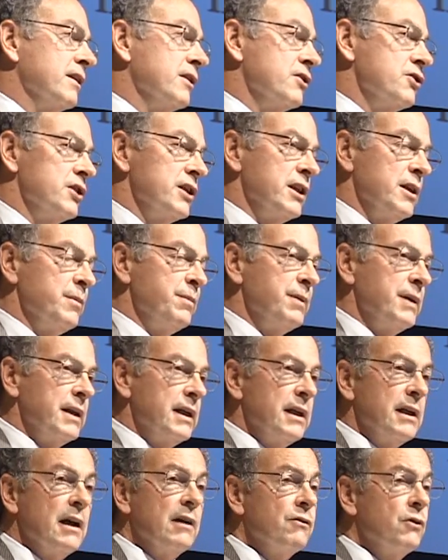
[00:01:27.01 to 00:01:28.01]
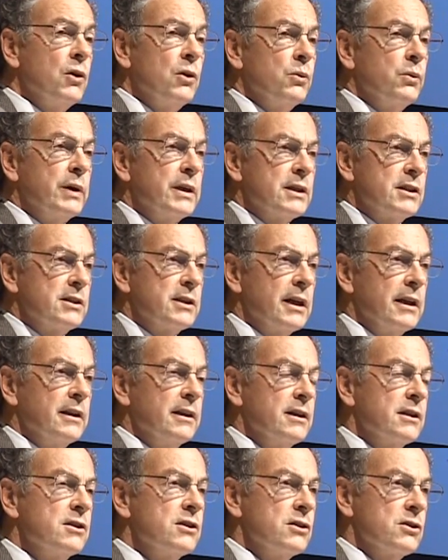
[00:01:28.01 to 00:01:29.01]
the GDP have always said
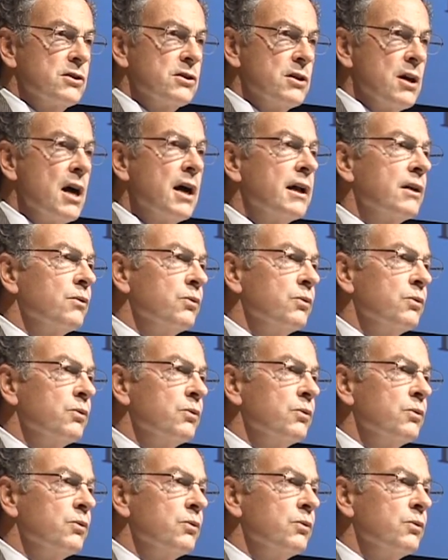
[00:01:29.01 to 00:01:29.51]
this is not